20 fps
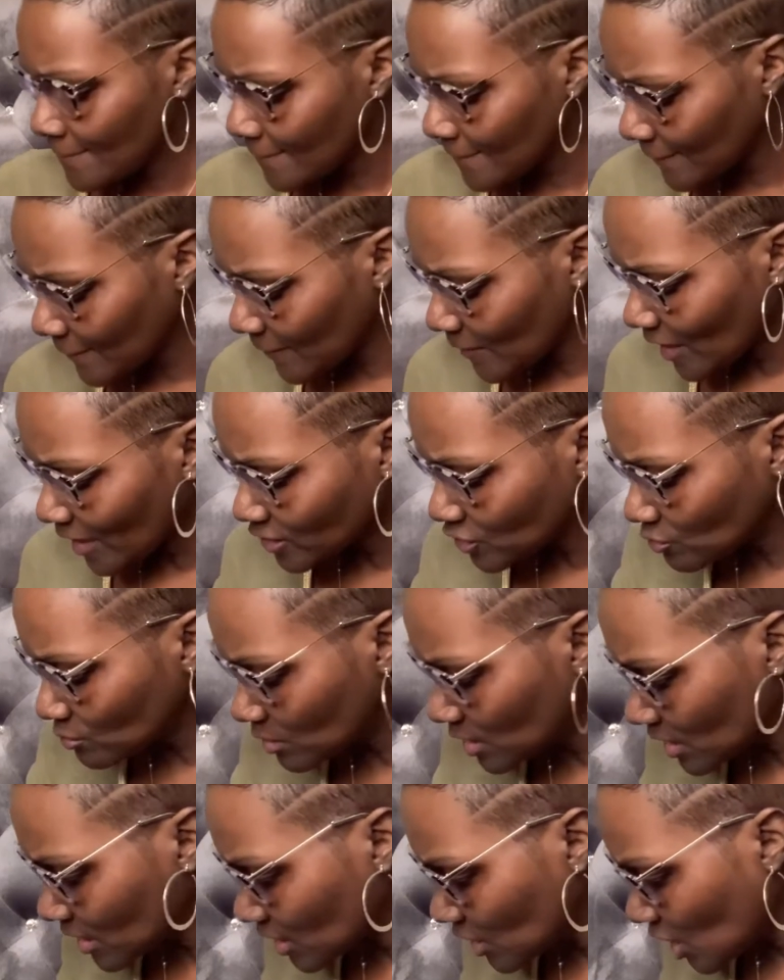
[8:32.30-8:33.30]
Got you
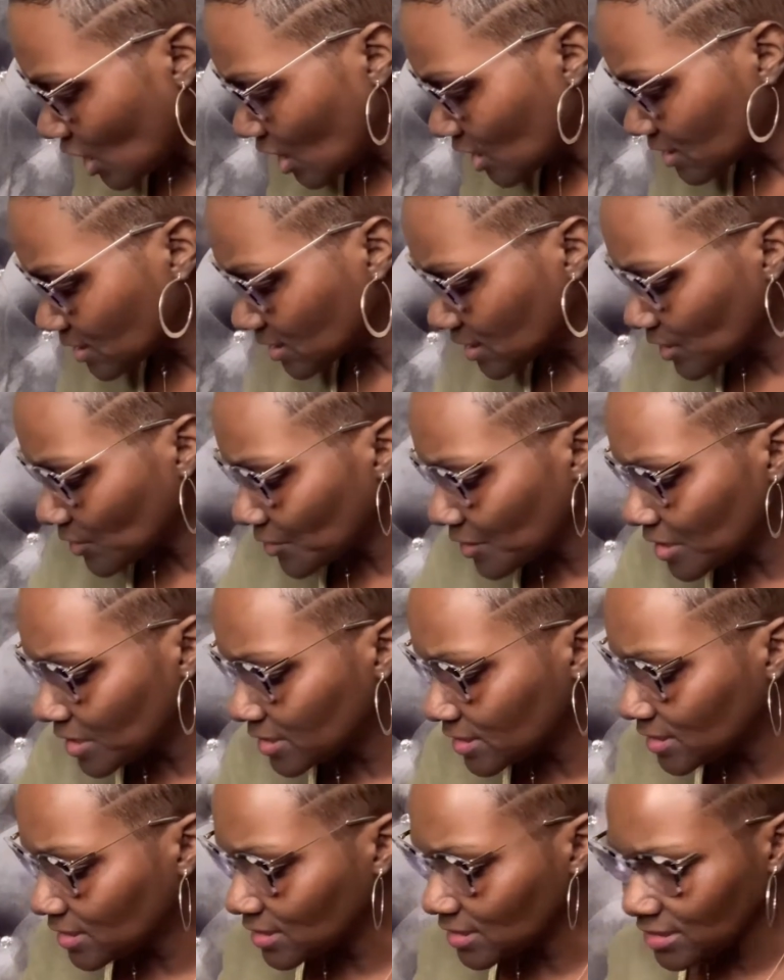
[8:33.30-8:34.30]
looking all
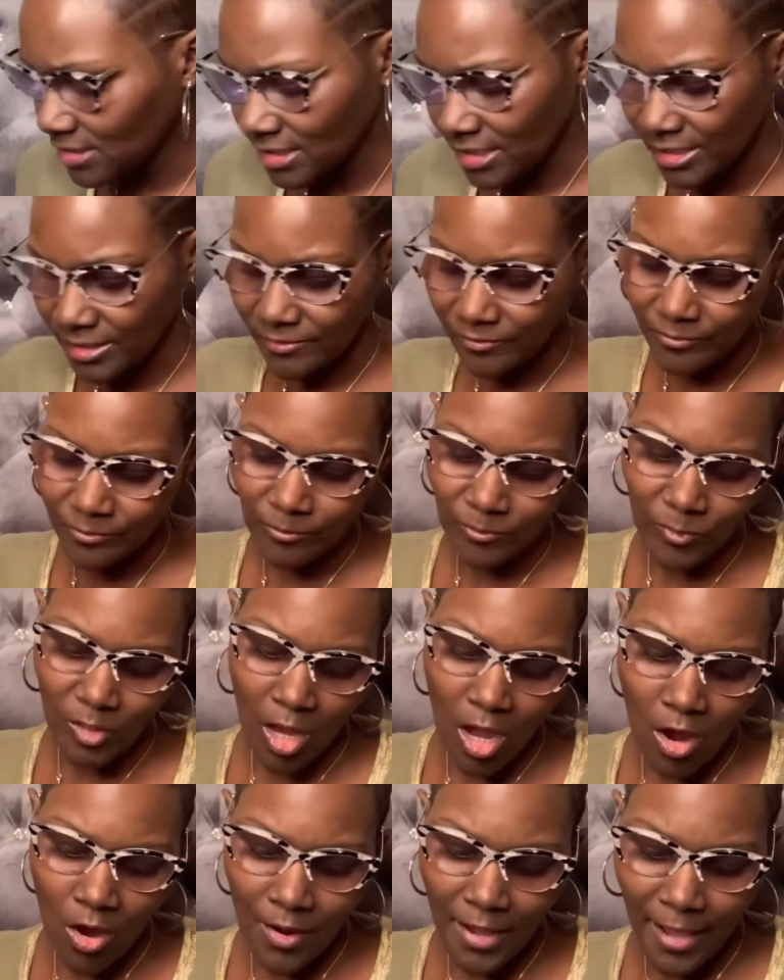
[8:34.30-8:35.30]
serious and stuff.
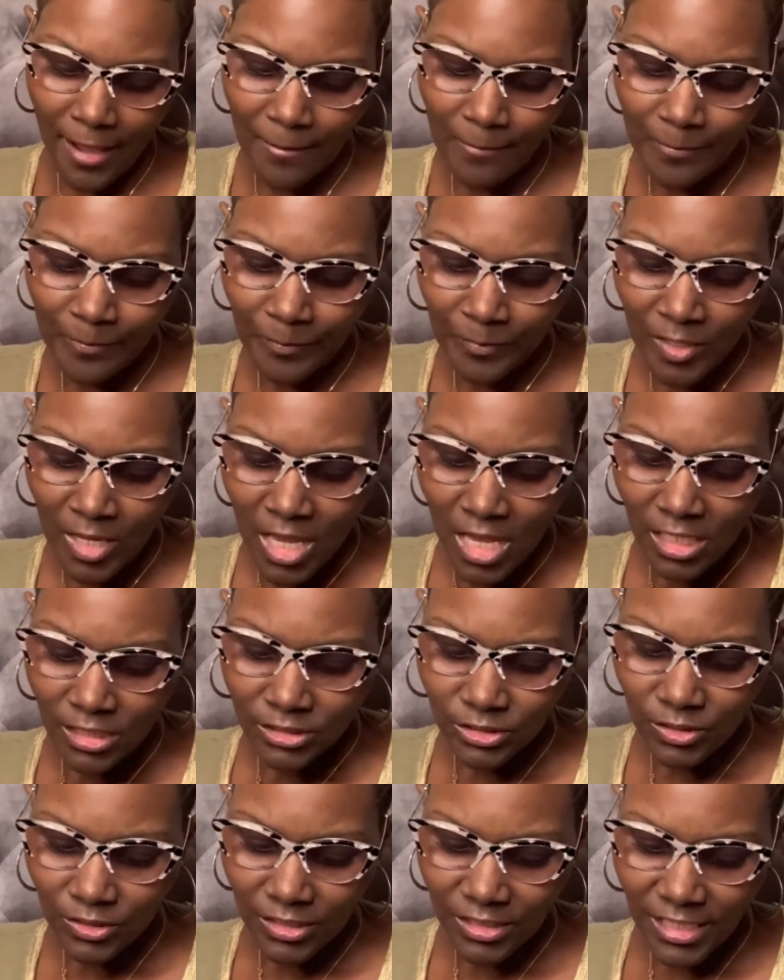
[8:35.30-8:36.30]
Okay.
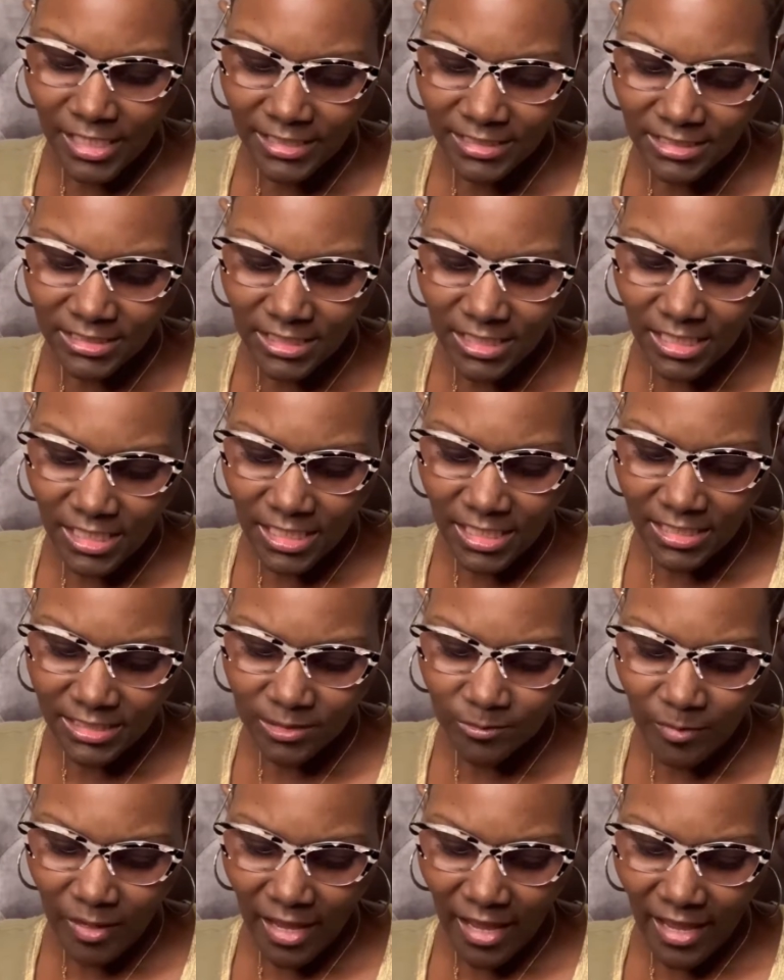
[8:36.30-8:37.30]
So the next thing is
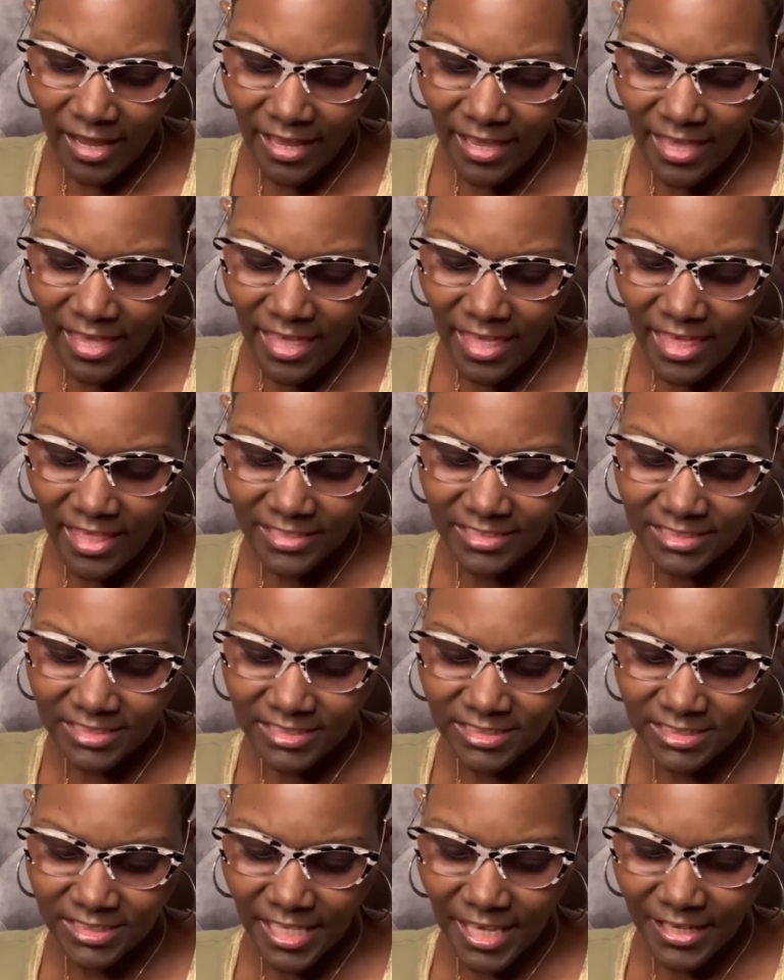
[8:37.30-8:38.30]
by
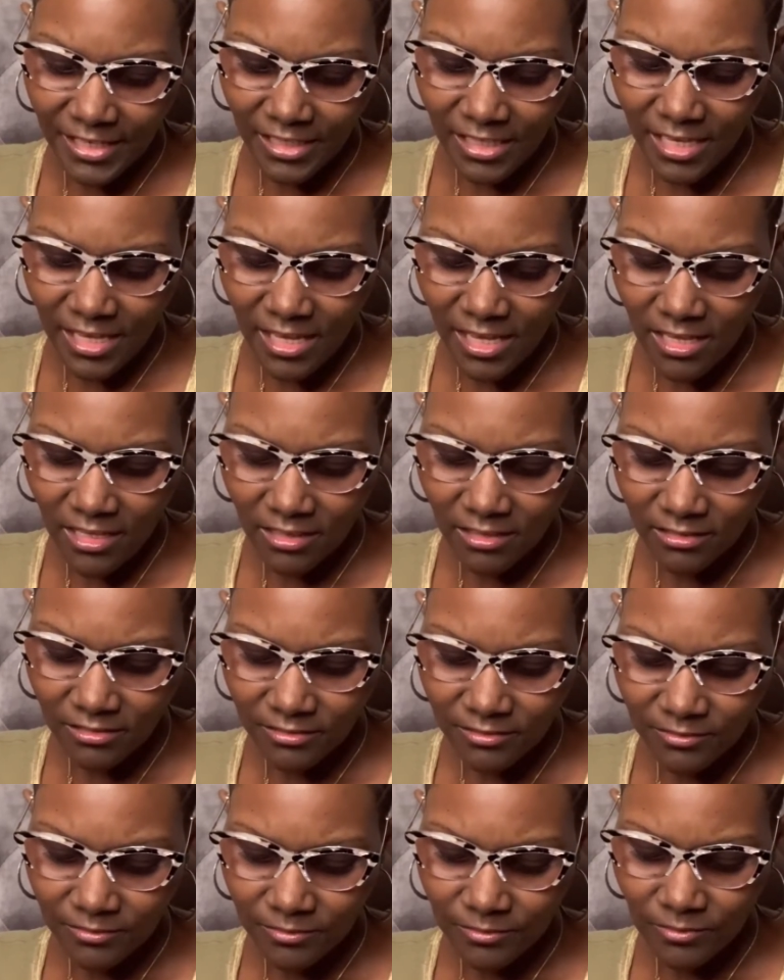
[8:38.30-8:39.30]
Aesthetica
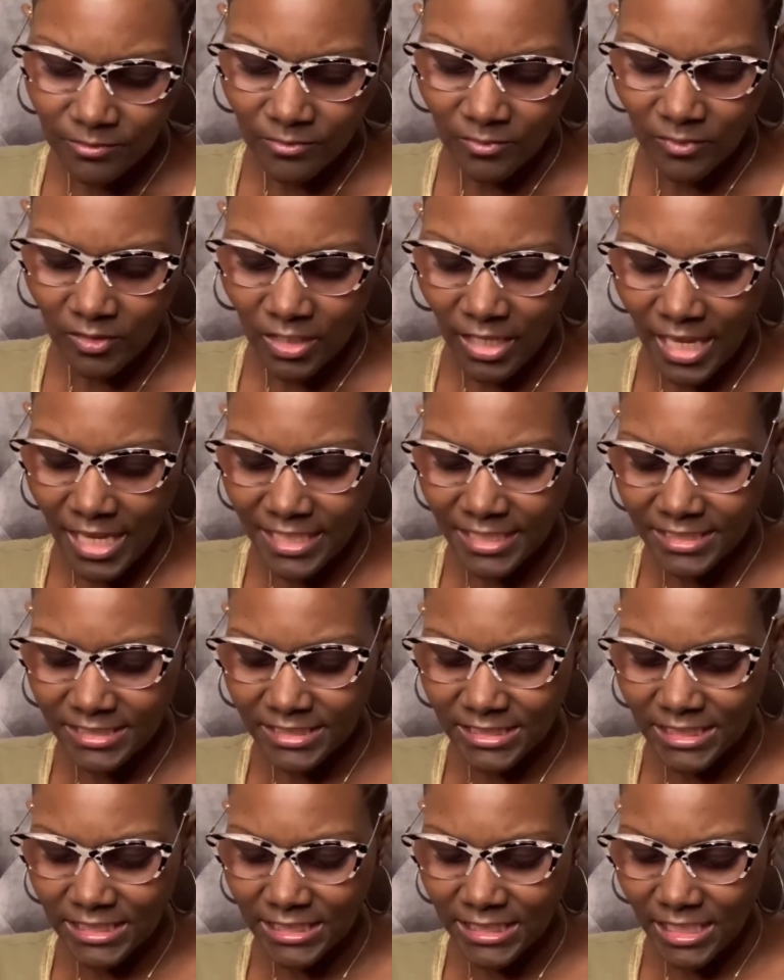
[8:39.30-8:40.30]
and it's
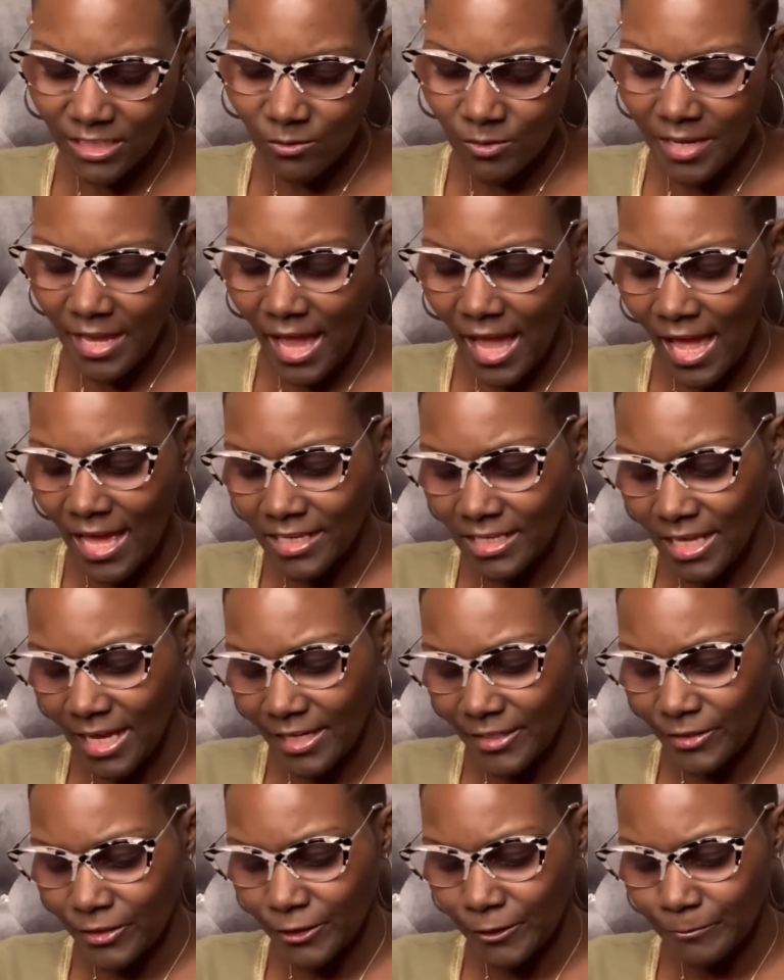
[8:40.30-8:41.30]
liquid eyeliner.